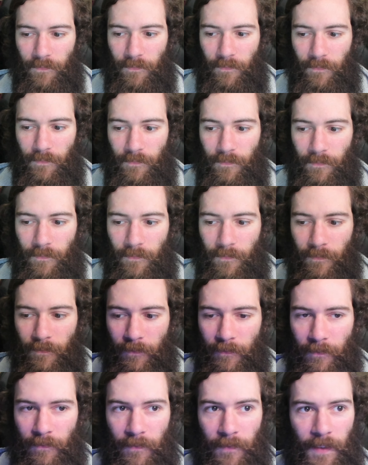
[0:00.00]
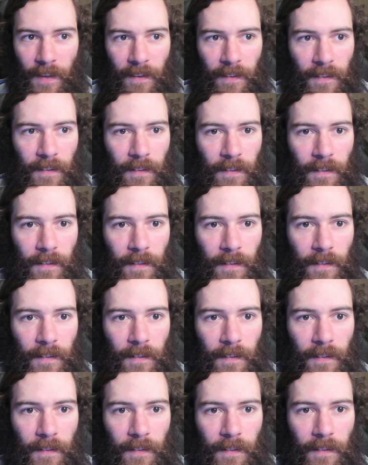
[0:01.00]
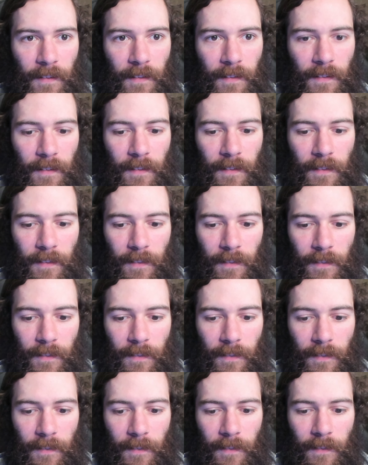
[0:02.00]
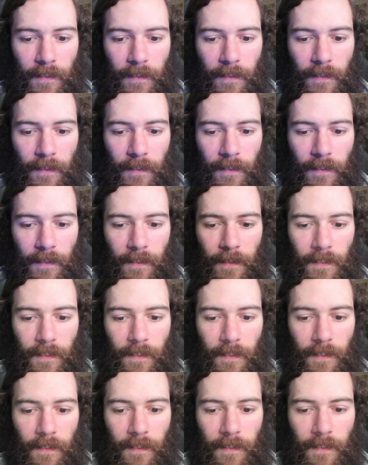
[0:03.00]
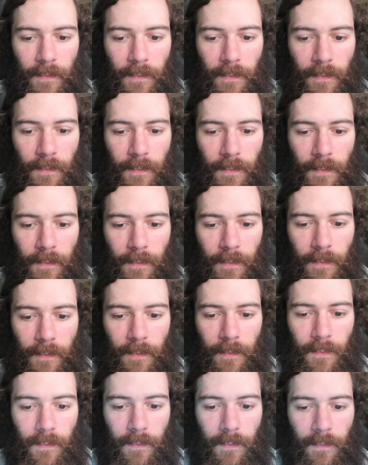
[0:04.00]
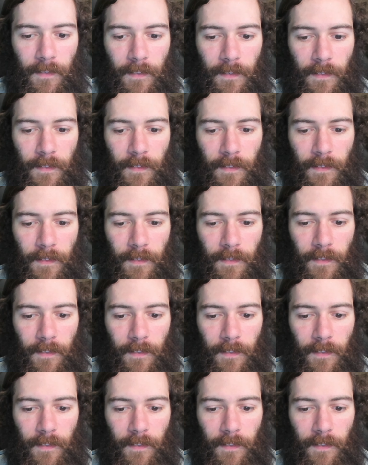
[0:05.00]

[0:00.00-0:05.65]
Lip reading: Nobody speaks.